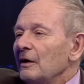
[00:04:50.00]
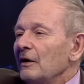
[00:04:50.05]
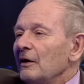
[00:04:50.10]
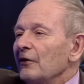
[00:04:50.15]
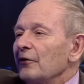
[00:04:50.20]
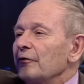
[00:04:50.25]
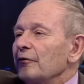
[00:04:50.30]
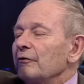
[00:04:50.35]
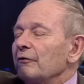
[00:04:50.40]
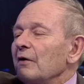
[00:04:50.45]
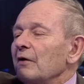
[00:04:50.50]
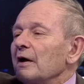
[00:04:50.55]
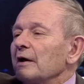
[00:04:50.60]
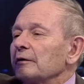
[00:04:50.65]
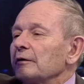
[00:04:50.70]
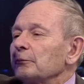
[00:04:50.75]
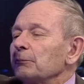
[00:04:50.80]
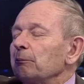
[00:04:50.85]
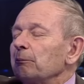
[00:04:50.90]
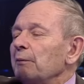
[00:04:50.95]
threat
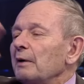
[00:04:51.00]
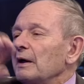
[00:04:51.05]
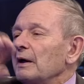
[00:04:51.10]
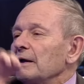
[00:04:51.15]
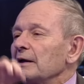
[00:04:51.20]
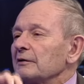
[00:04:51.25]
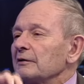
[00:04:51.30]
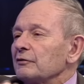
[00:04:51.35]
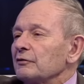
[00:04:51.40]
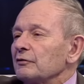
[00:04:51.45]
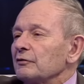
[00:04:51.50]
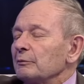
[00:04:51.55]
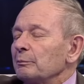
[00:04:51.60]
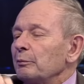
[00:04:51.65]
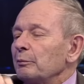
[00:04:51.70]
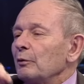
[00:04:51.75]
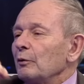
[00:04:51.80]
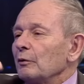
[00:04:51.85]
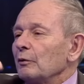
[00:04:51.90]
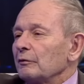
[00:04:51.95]
by its
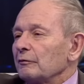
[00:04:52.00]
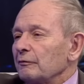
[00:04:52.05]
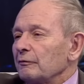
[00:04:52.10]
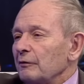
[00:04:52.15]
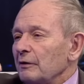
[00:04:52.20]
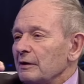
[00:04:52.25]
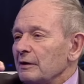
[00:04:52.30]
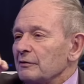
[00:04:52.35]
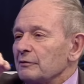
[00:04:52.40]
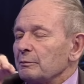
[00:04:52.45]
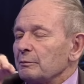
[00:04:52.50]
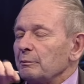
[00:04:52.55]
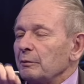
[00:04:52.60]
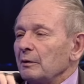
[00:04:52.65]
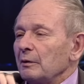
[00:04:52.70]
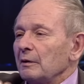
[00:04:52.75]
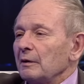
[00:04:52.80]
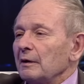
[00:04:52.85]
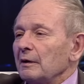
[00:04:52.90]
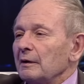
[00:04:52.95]
support for
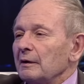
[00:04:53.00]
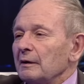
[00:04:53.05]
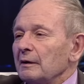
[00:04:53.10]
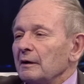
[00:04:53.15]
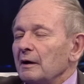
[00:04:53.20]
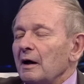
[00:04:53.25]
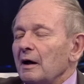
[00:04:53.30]
Hezbollah,